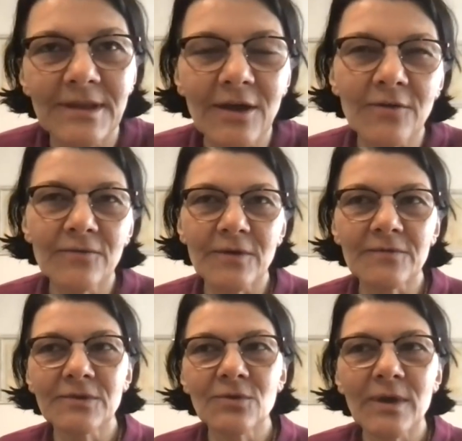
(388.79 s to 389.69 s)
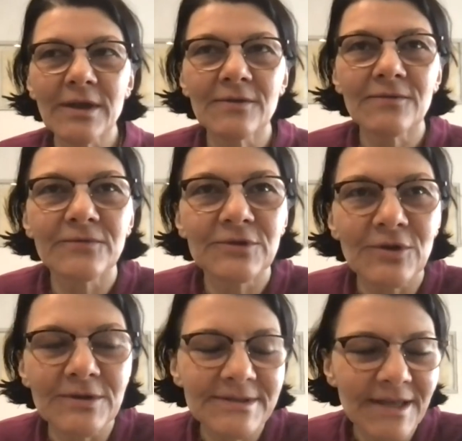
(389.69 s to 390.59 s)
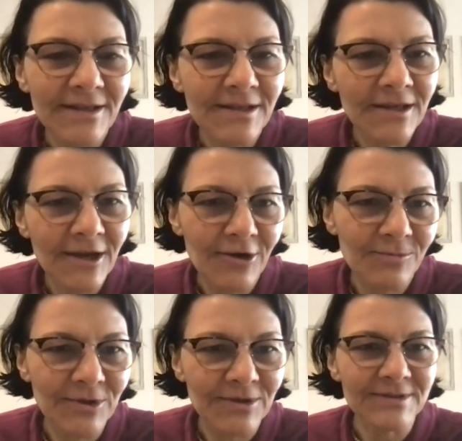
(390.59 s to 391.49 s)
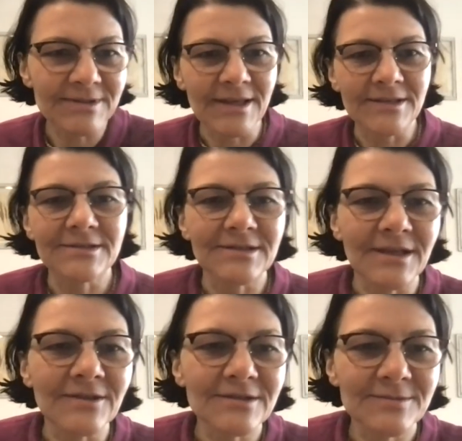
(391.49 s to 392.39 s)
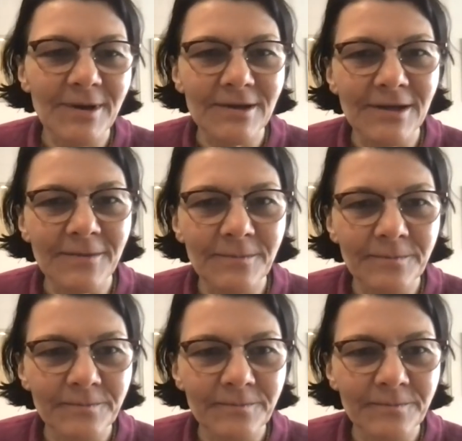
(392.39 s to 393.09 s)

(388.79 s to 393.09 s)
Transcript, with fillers: of of the way of transcending karma in a sense in this body